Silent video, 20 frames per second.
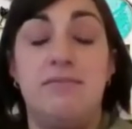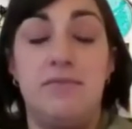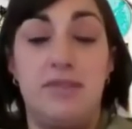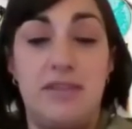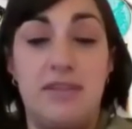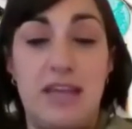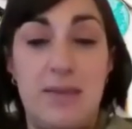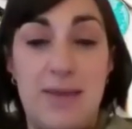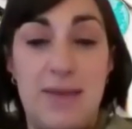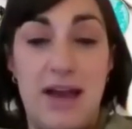
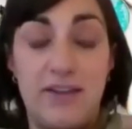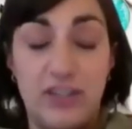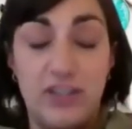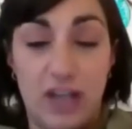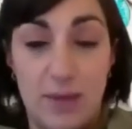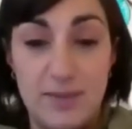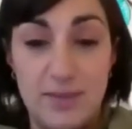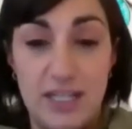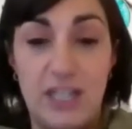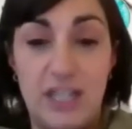the amount of
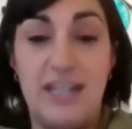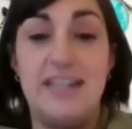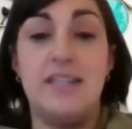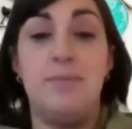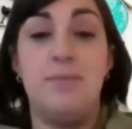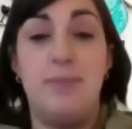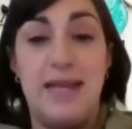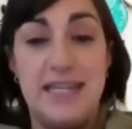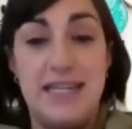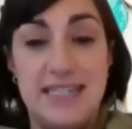times that you need to
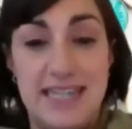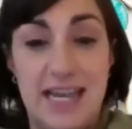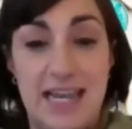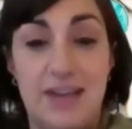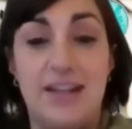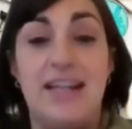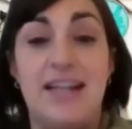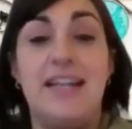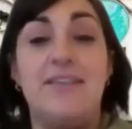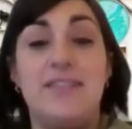bend
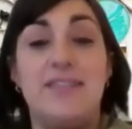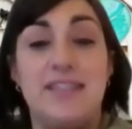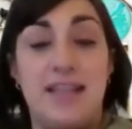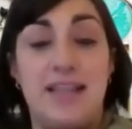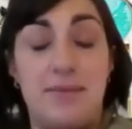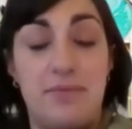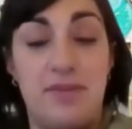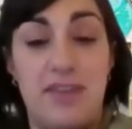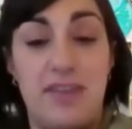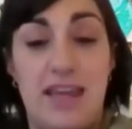down and lift
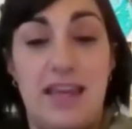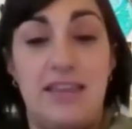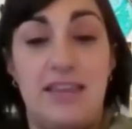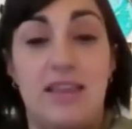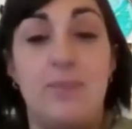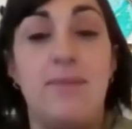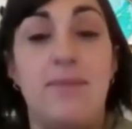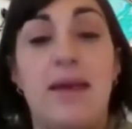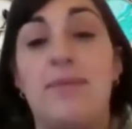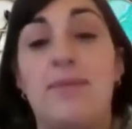something,
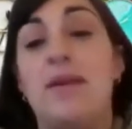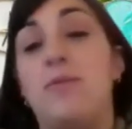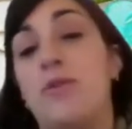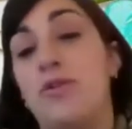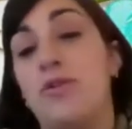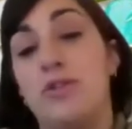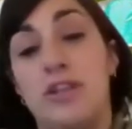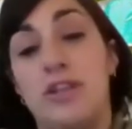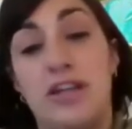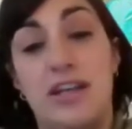that maybe
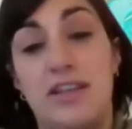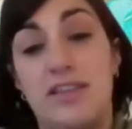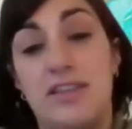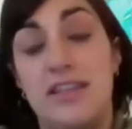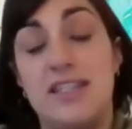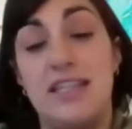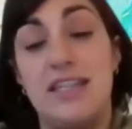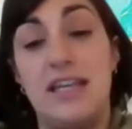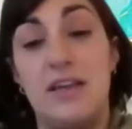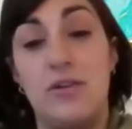we'll look at the
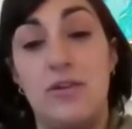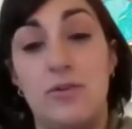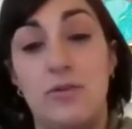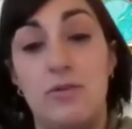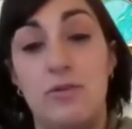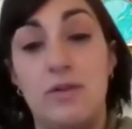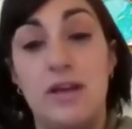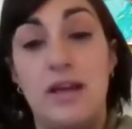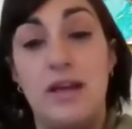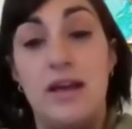
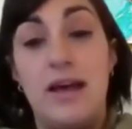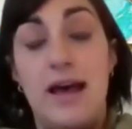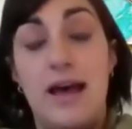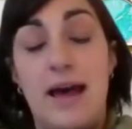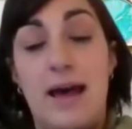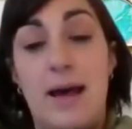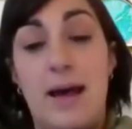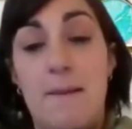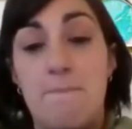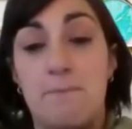single
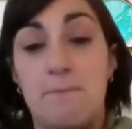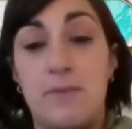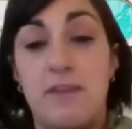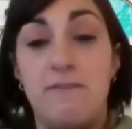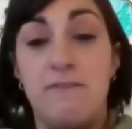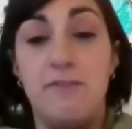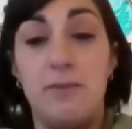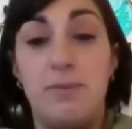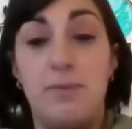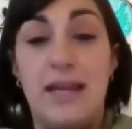
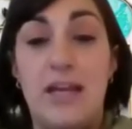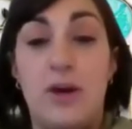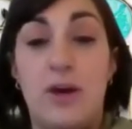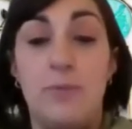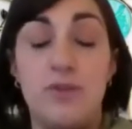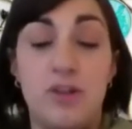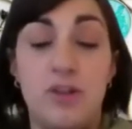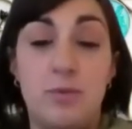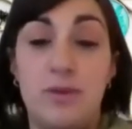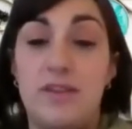foot plate
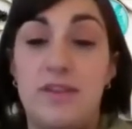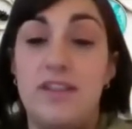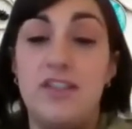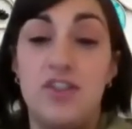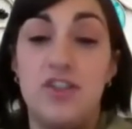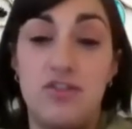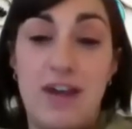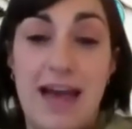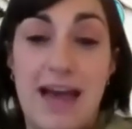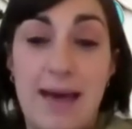option with the
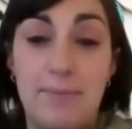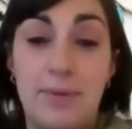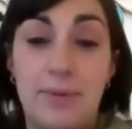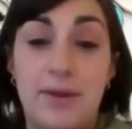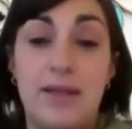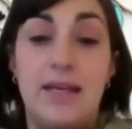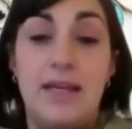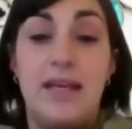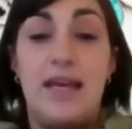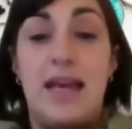strap
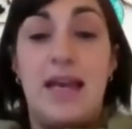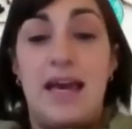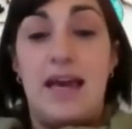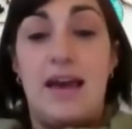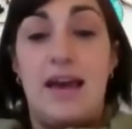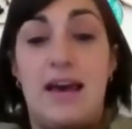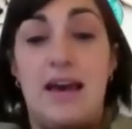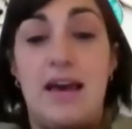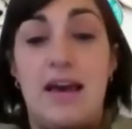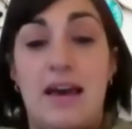
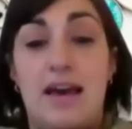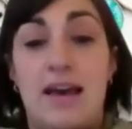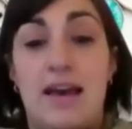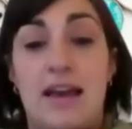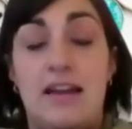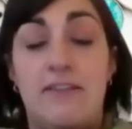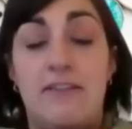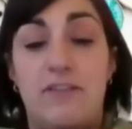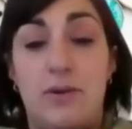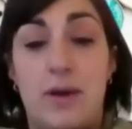
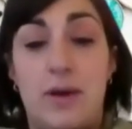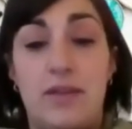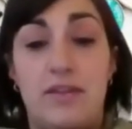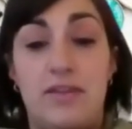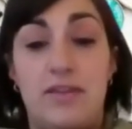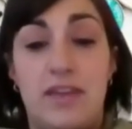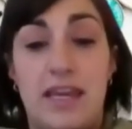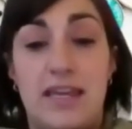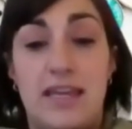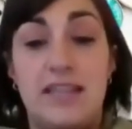and a few other
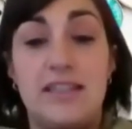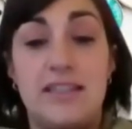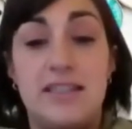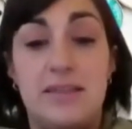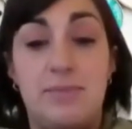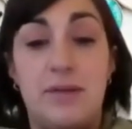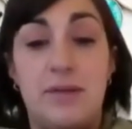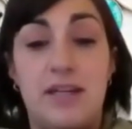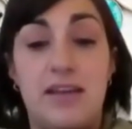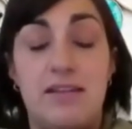things.
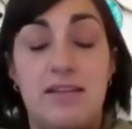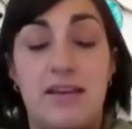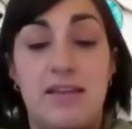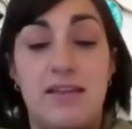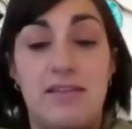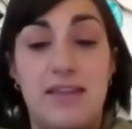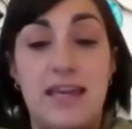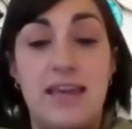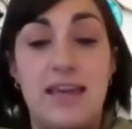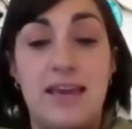But I
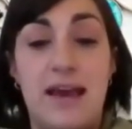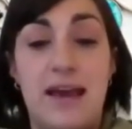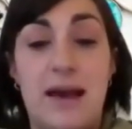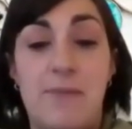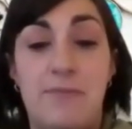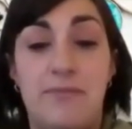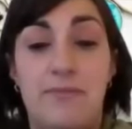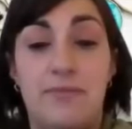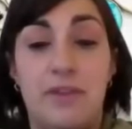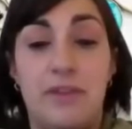think
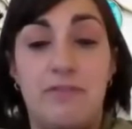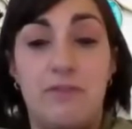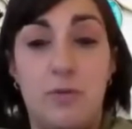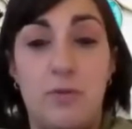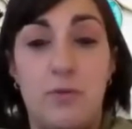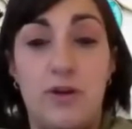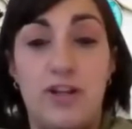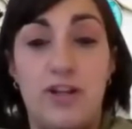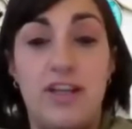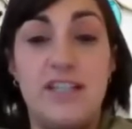from
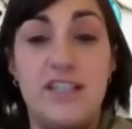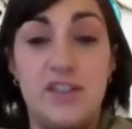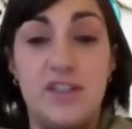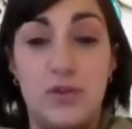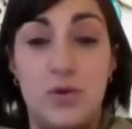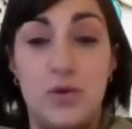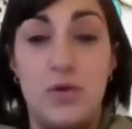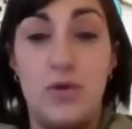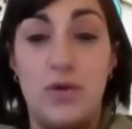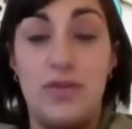what I
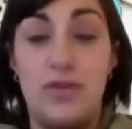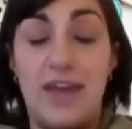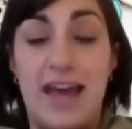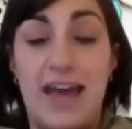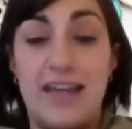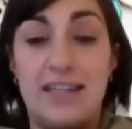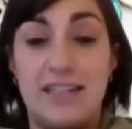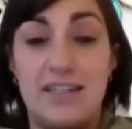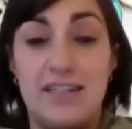saw, that